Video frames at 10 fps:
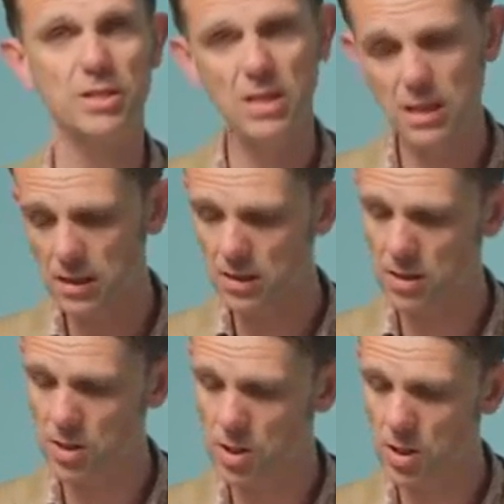seeking to
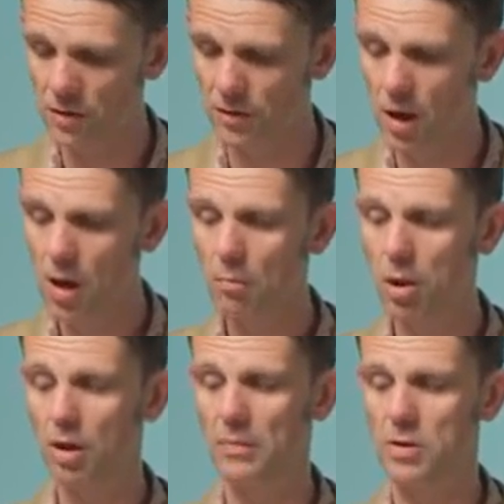discover
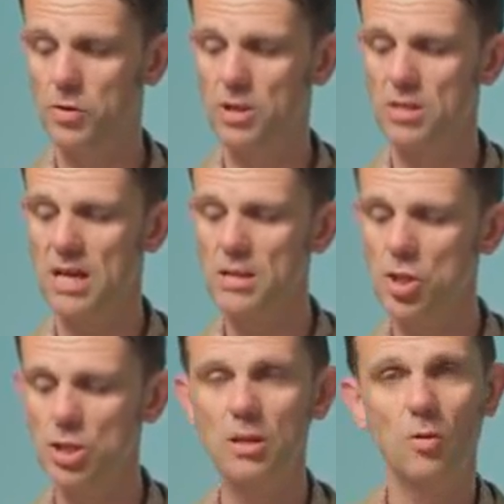parliamentary
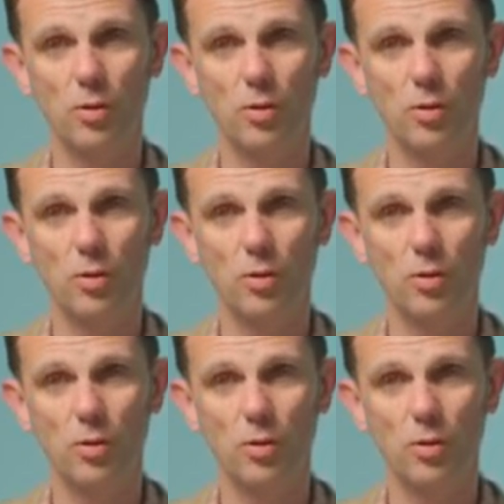intention,